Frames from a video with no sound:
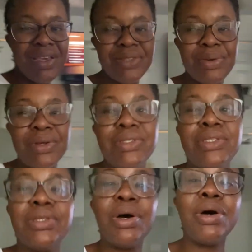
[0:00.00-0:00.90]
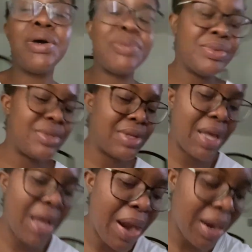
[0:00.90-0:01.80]
She wants it. So guys, all
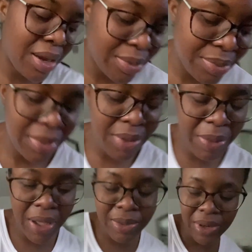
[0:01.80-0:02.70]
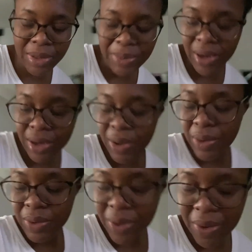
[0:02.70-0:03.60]
right, come. Let me come in the bed. Go
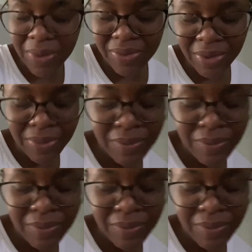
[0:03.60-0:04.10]
over.